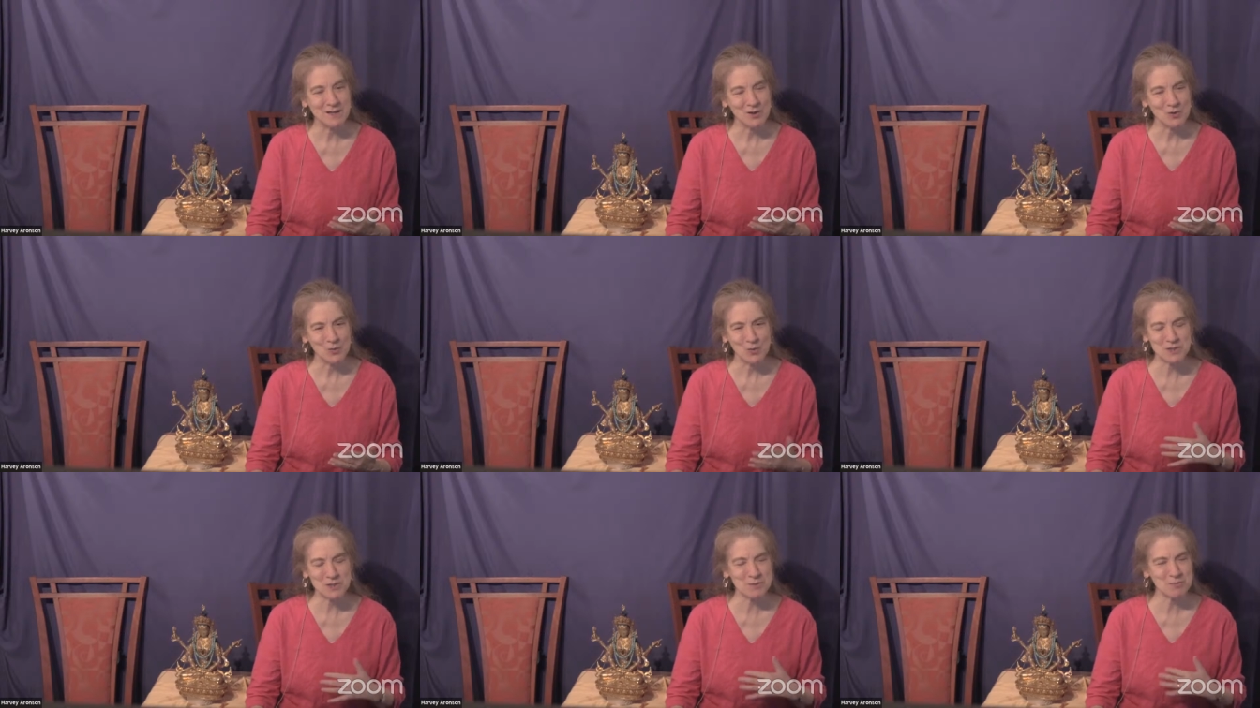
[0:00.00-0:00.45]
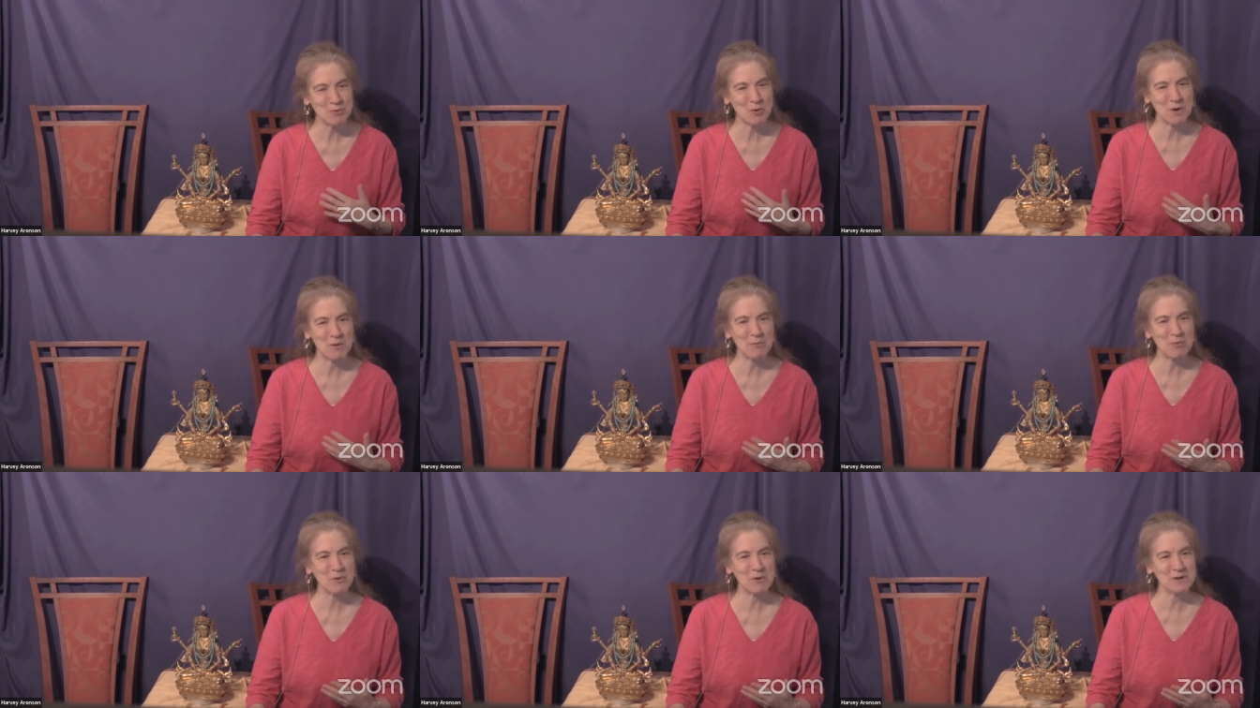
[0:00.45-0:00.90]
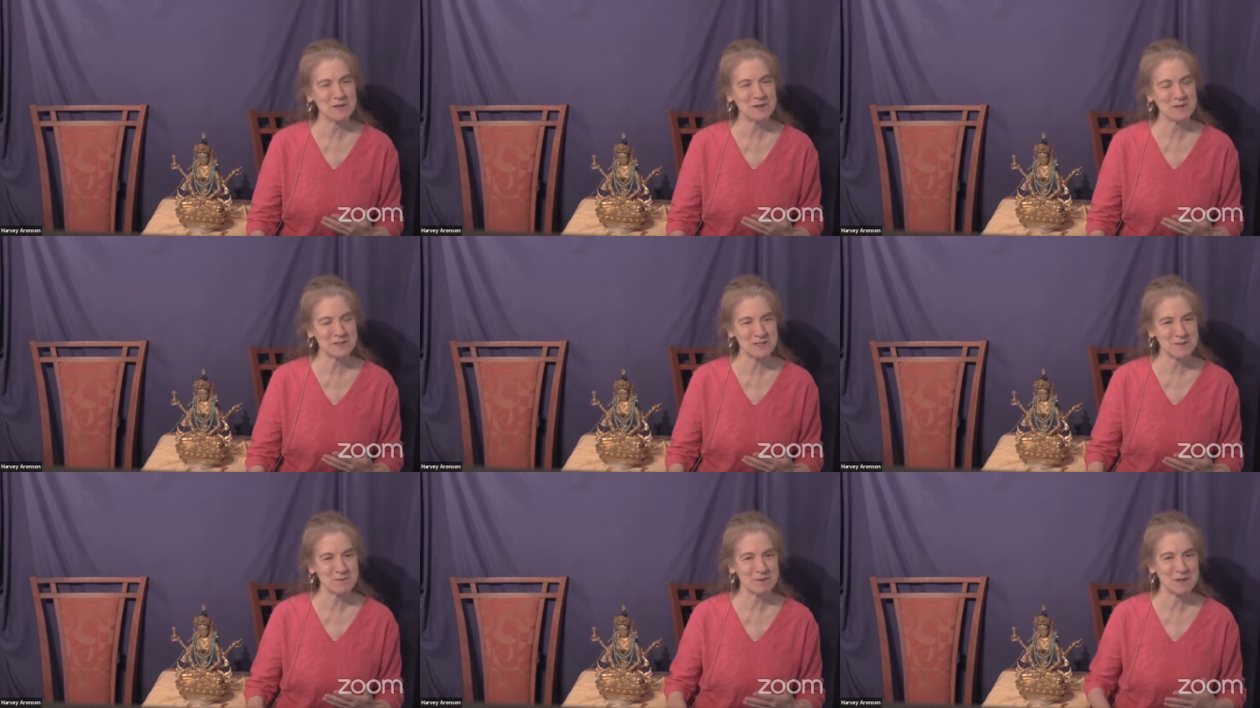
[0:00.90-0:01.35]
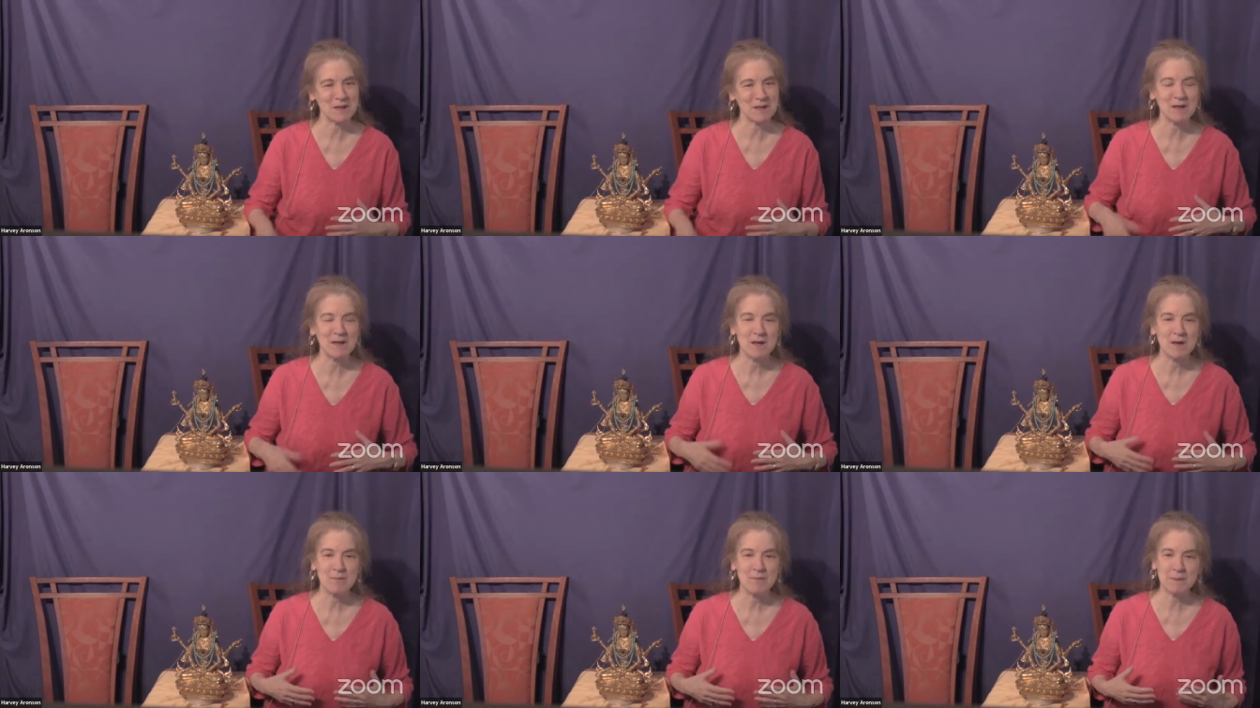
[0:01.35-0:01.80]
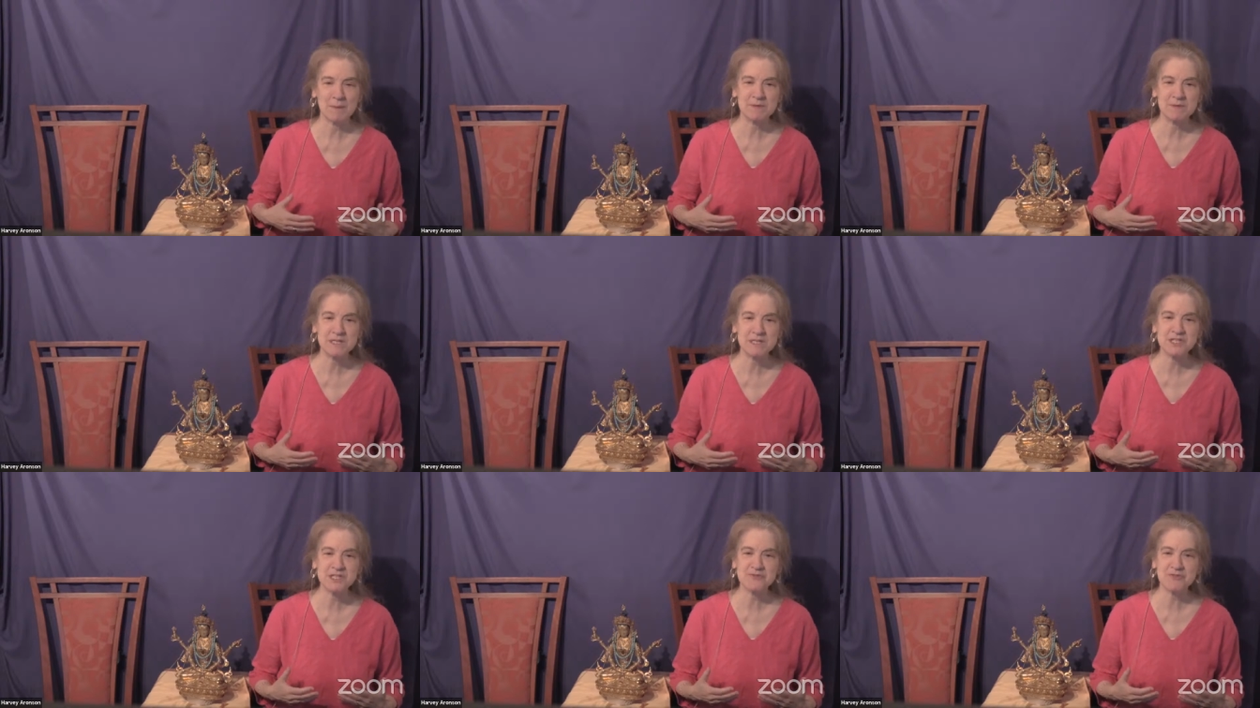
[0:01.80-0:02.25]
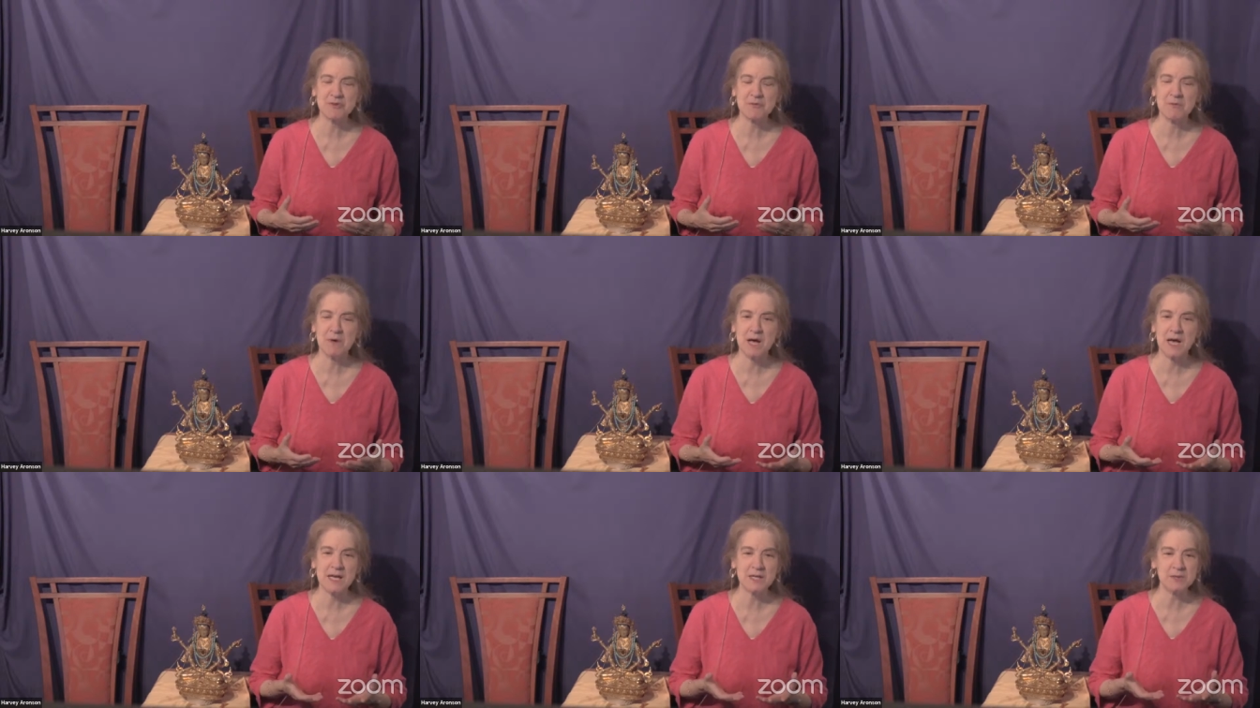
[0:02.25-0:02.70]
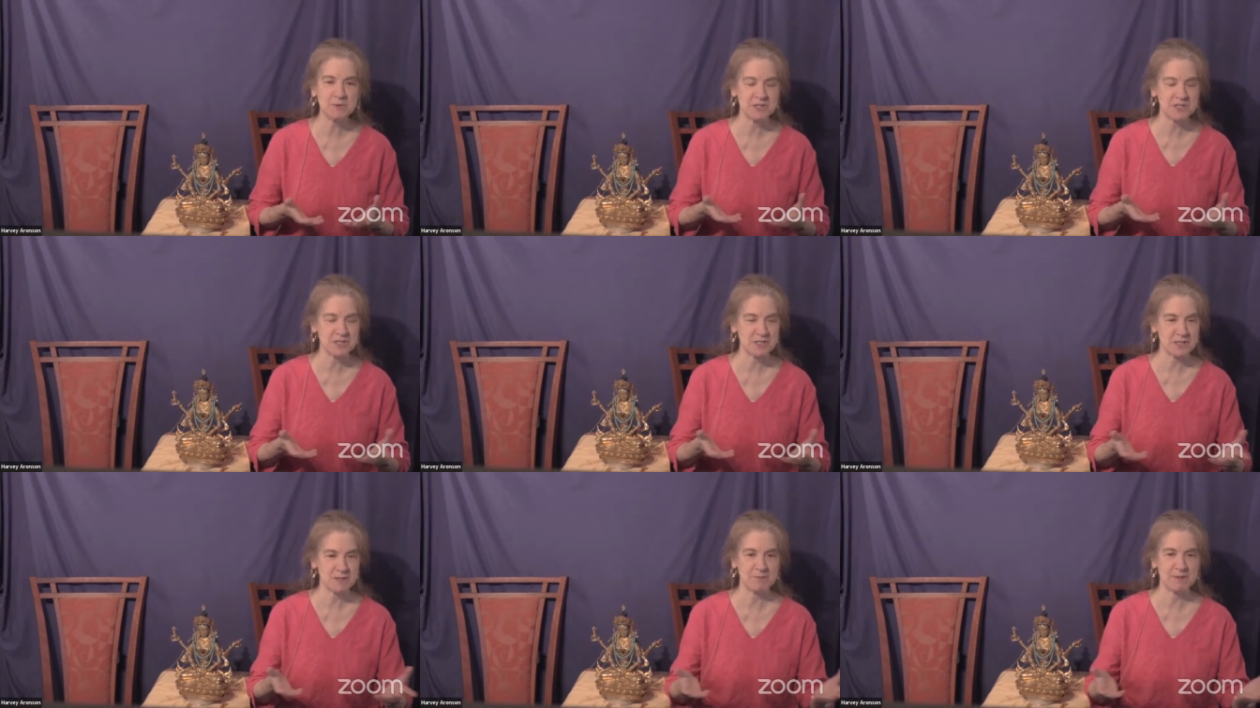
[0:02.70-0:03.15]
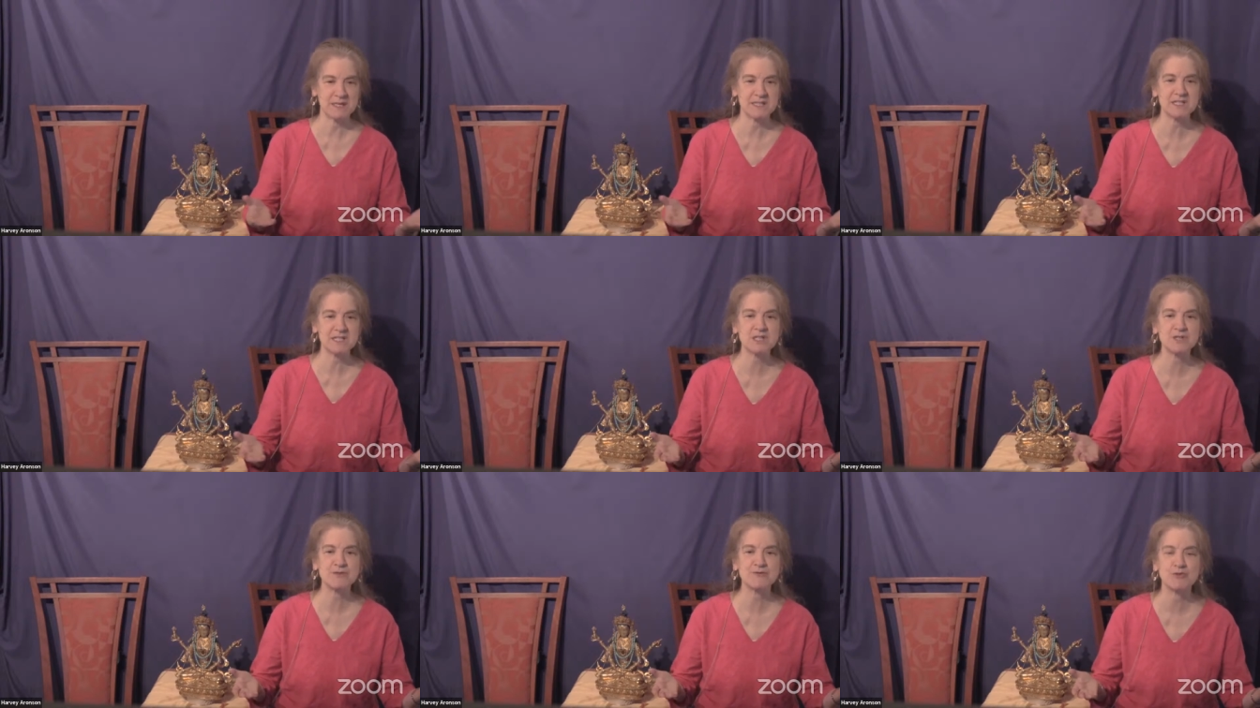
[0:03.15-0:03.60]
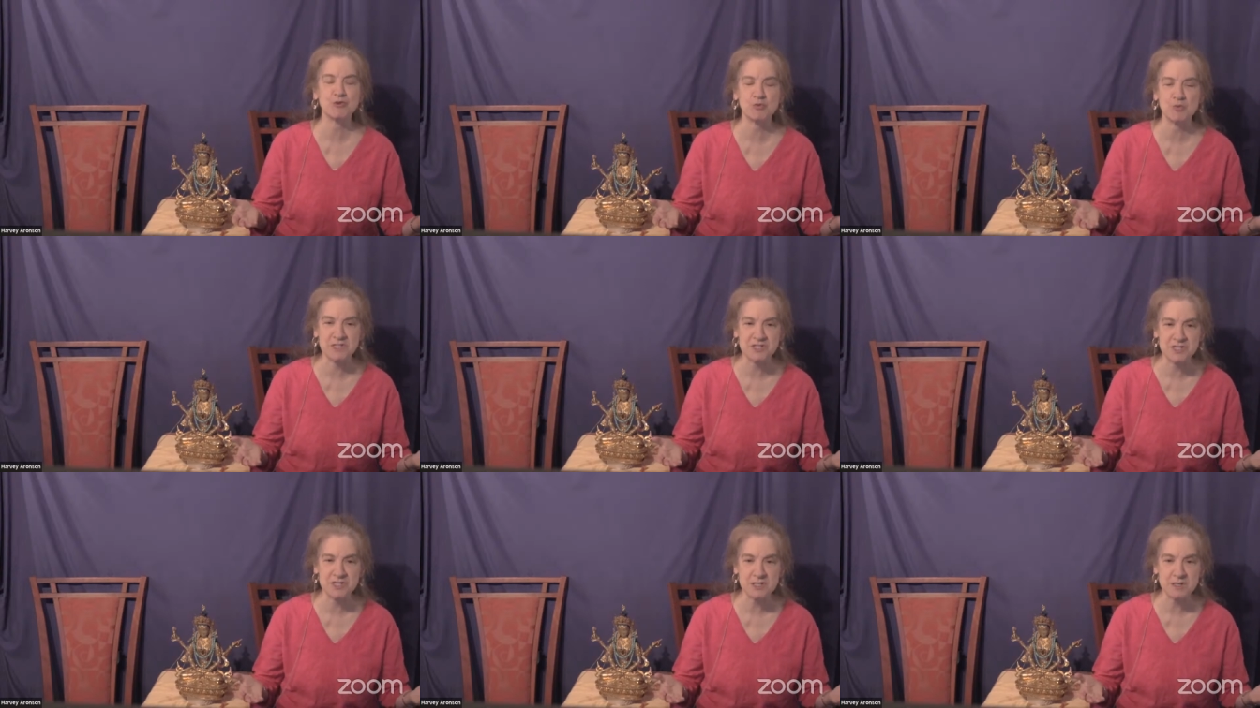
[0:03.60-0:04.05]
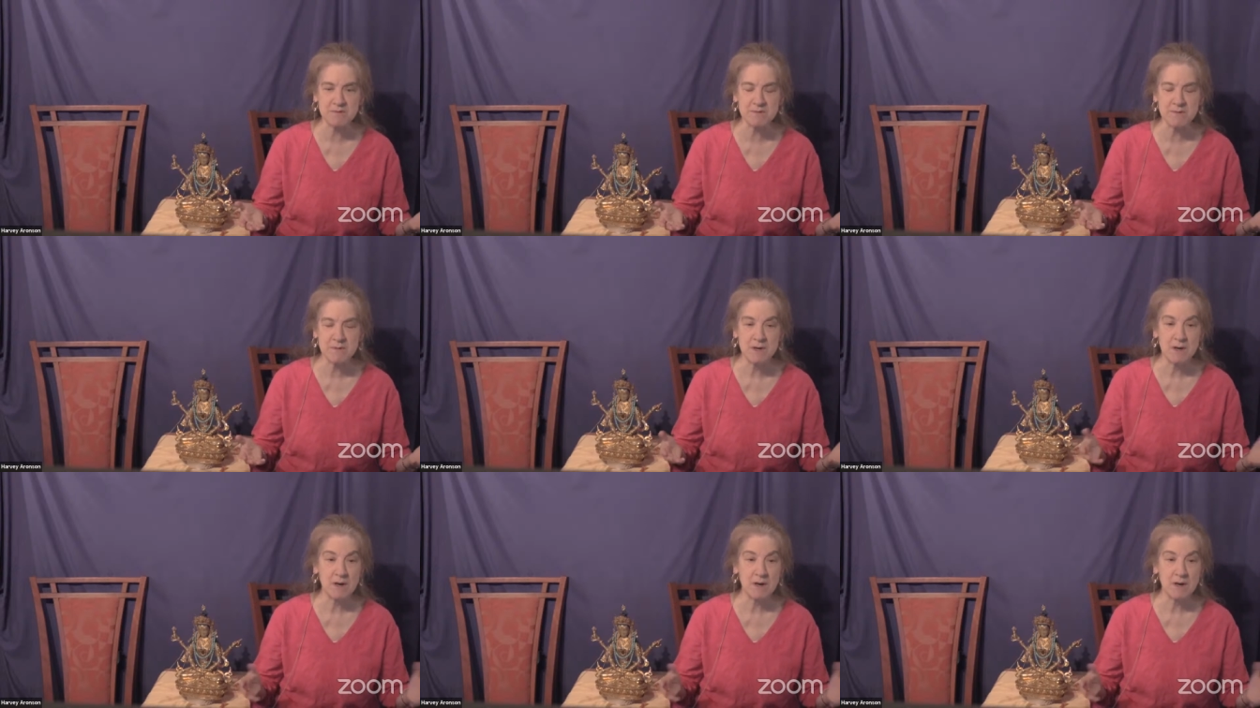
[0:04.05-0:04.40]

What's more important to me? My peaceful mind, which is a basis for wisdom,